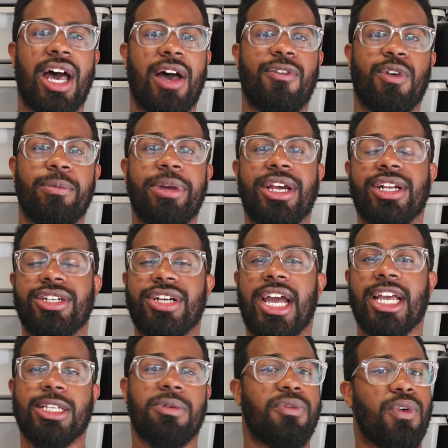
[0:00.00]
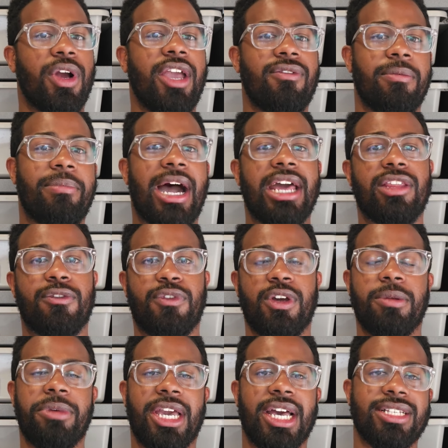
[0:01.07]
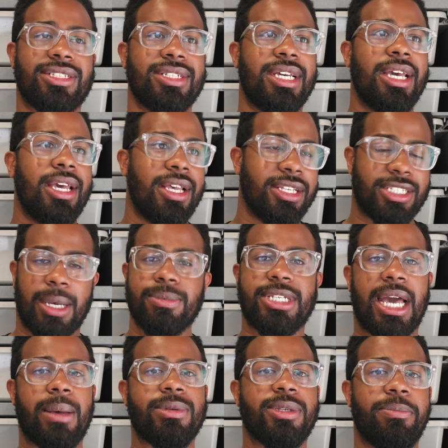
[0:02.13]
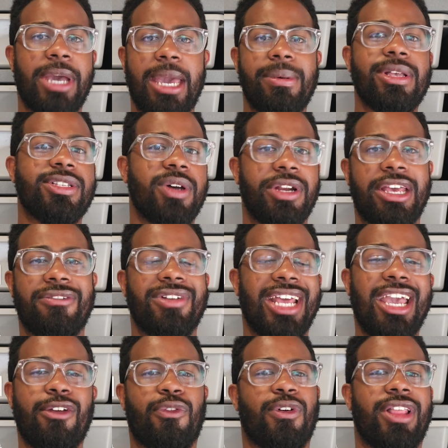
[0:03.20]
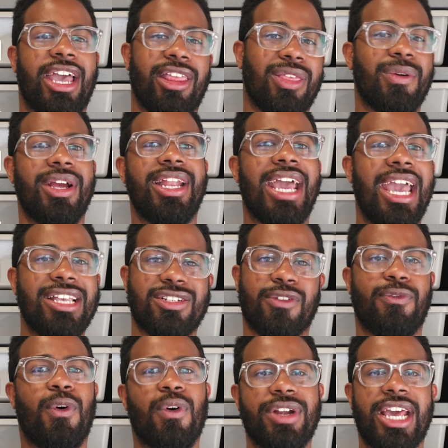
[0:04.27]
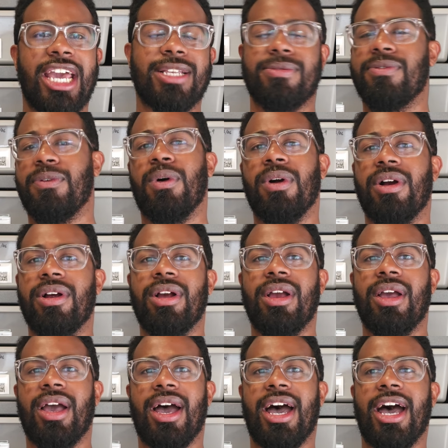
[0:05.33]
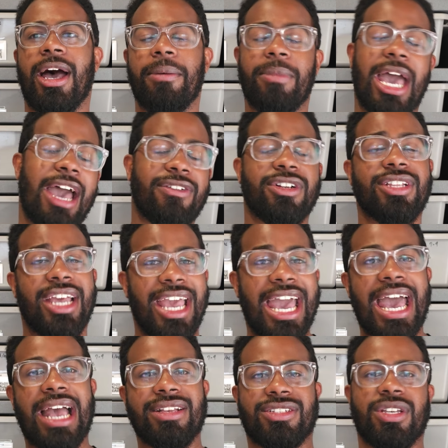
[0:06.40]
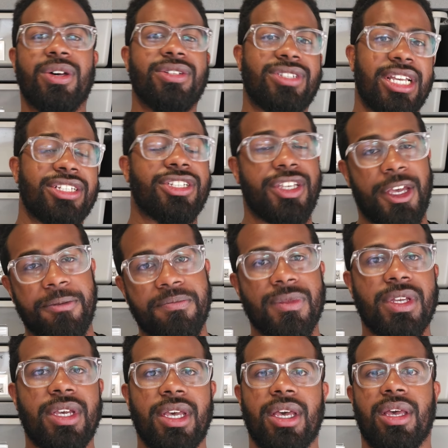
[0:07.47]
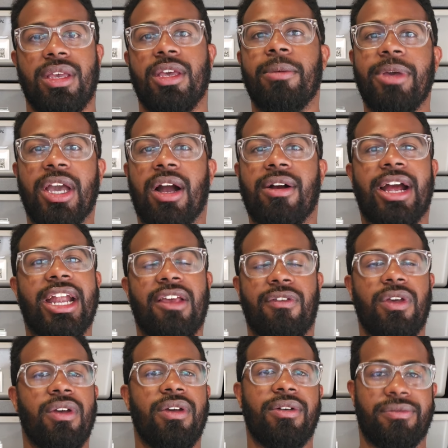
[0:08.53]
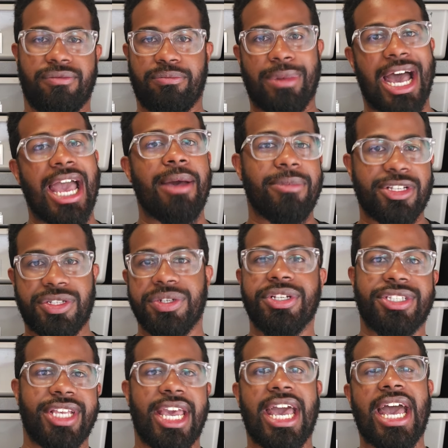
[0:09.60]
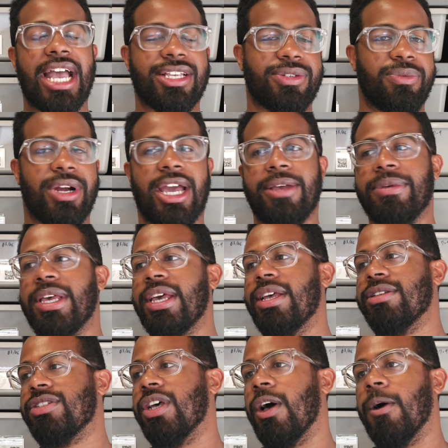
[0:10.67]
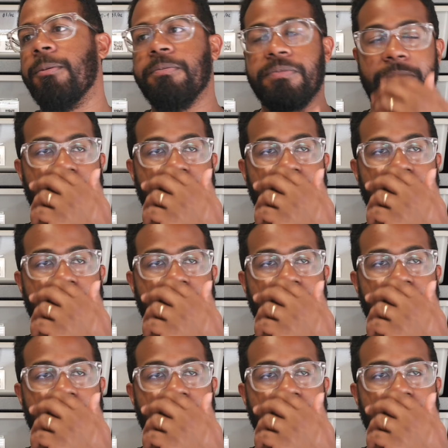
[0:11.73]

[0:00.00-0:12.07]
for bearded dragons before you even buy the food, because sometimes the babies don't even eat for like 3 days or 4 days before after they hatch. So essentially, you'll be all right if you buy them as soon as they hatch, right? So